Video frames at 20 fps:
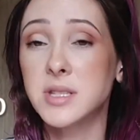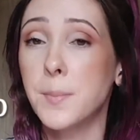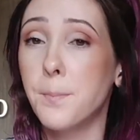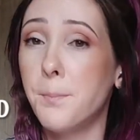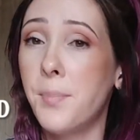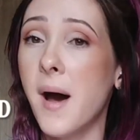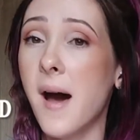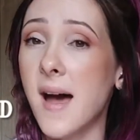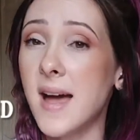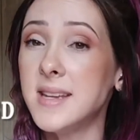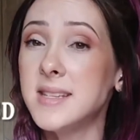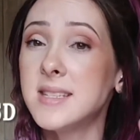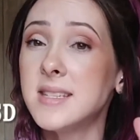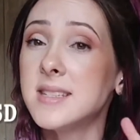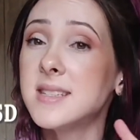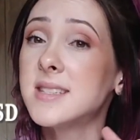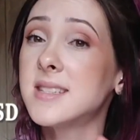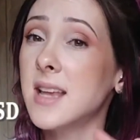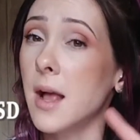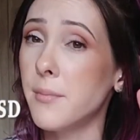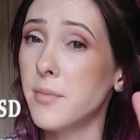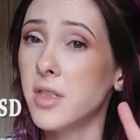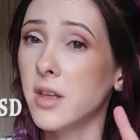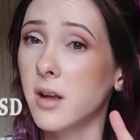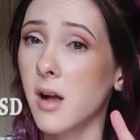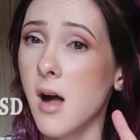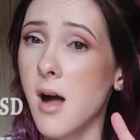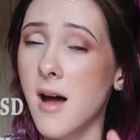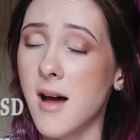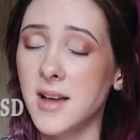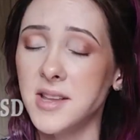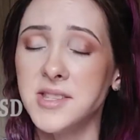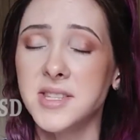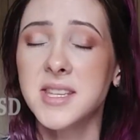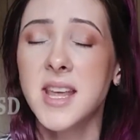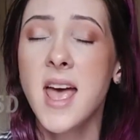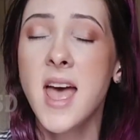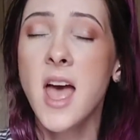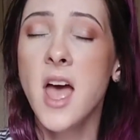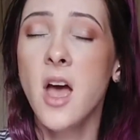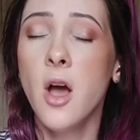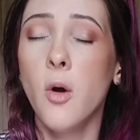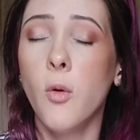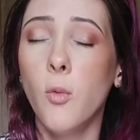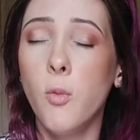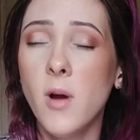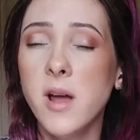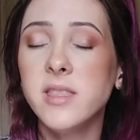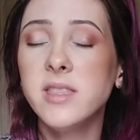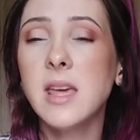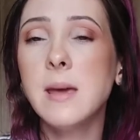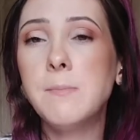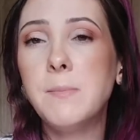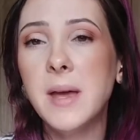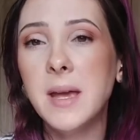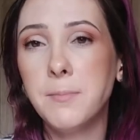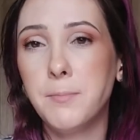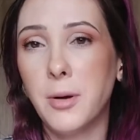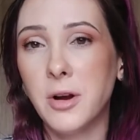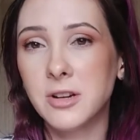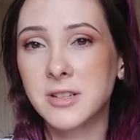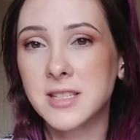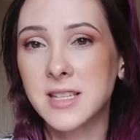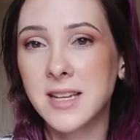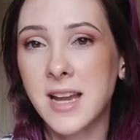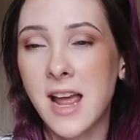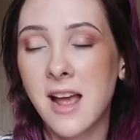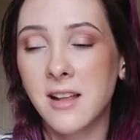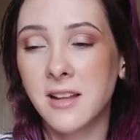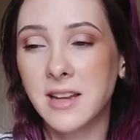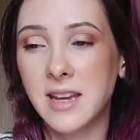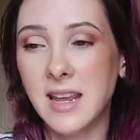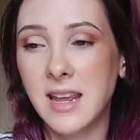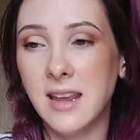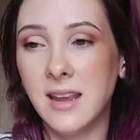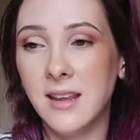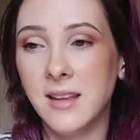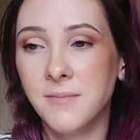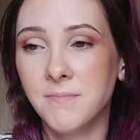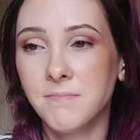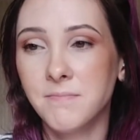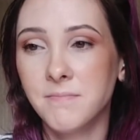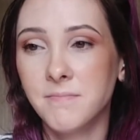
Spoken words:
But some of the cons, with a big personality